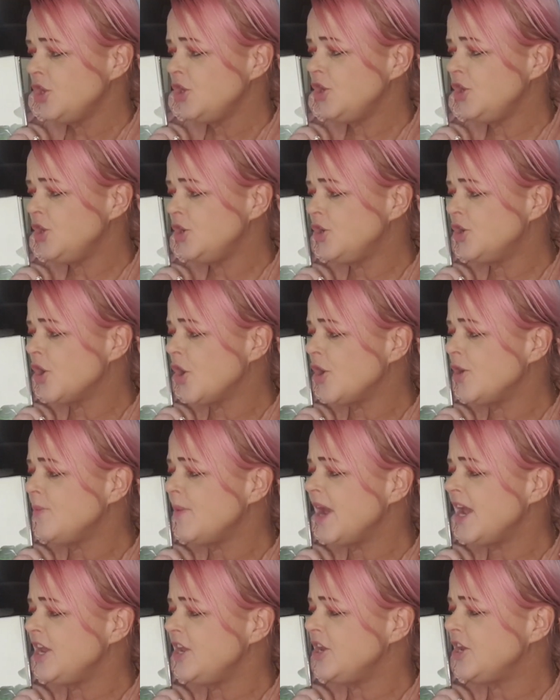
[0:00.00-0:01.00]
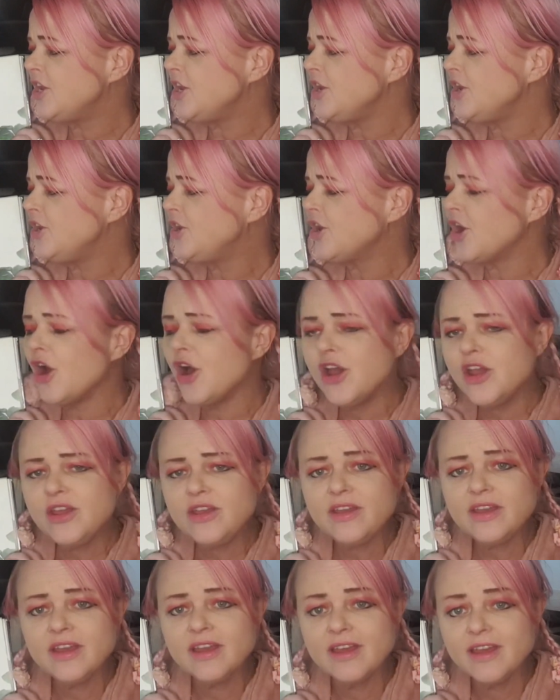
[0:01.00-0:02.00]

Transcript: You know where you can go?